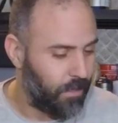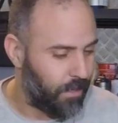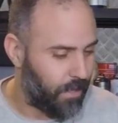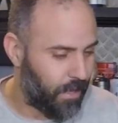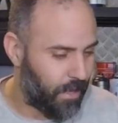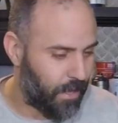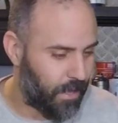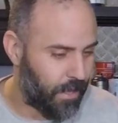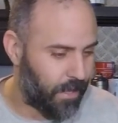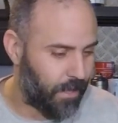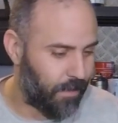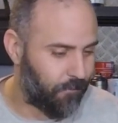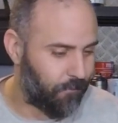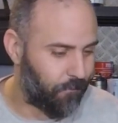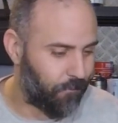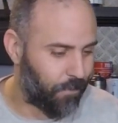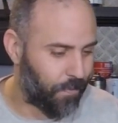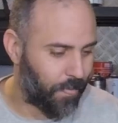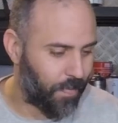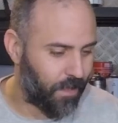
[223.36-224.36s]

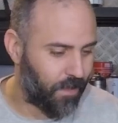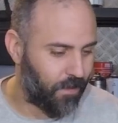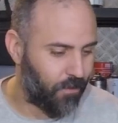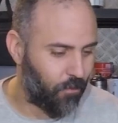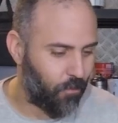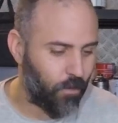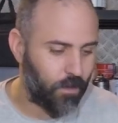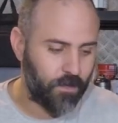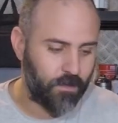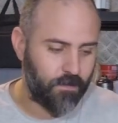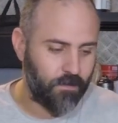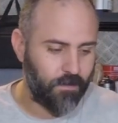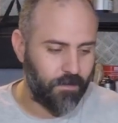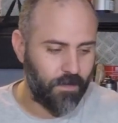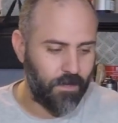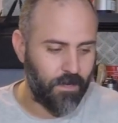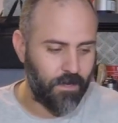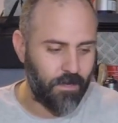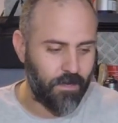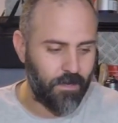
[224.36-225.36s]
um, would
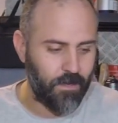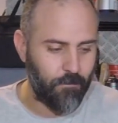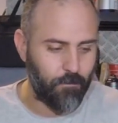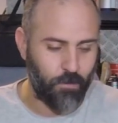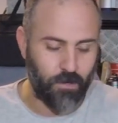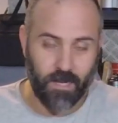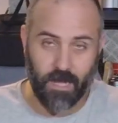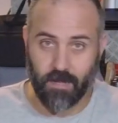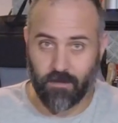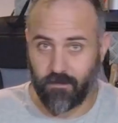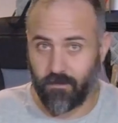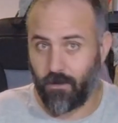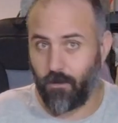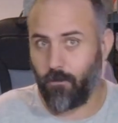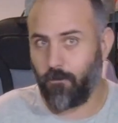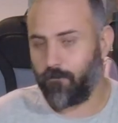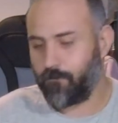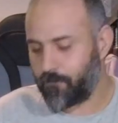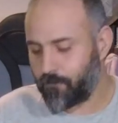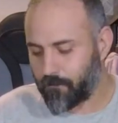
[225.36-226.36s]
uh, protect.
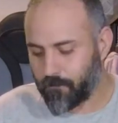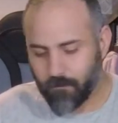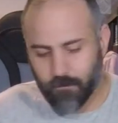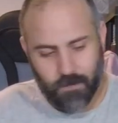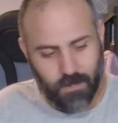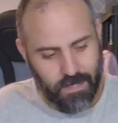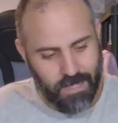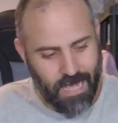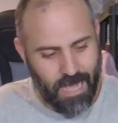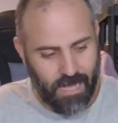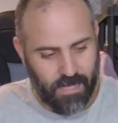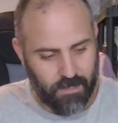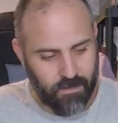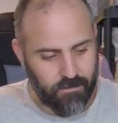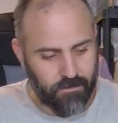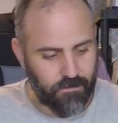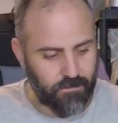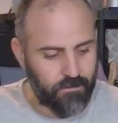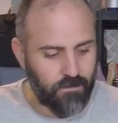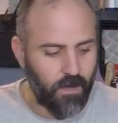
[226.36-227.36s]
So, yeah,
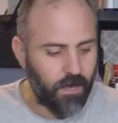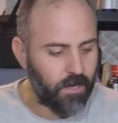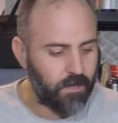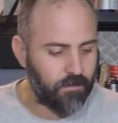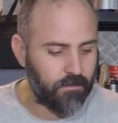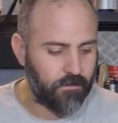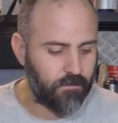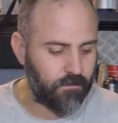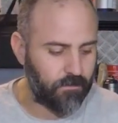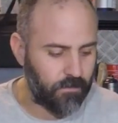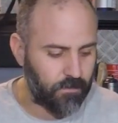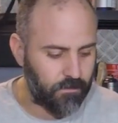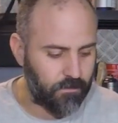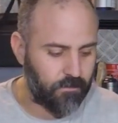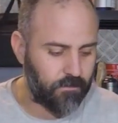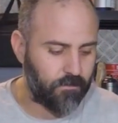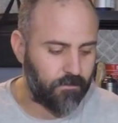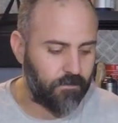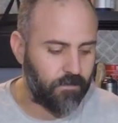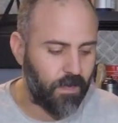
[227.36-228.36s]
this is not as,
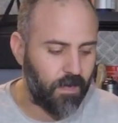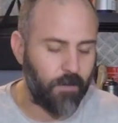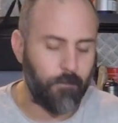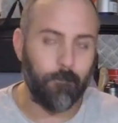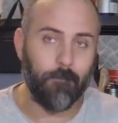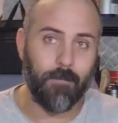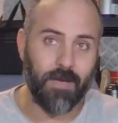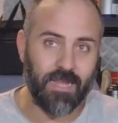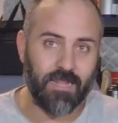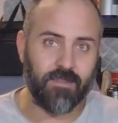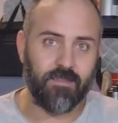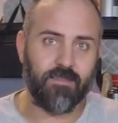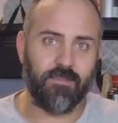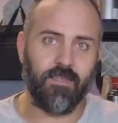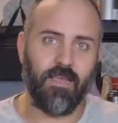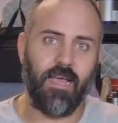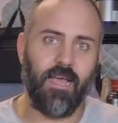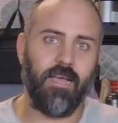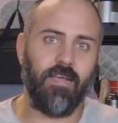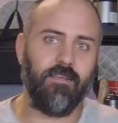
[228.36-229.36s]
it's not meant
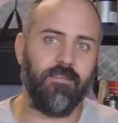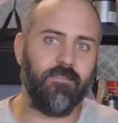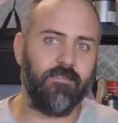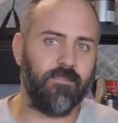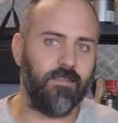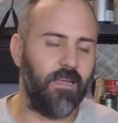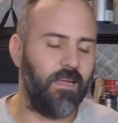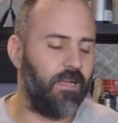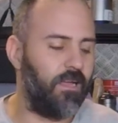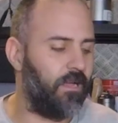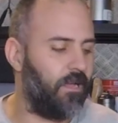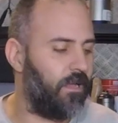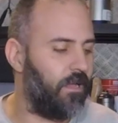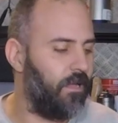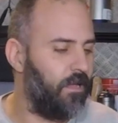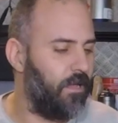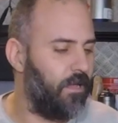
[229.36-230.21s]
as uh,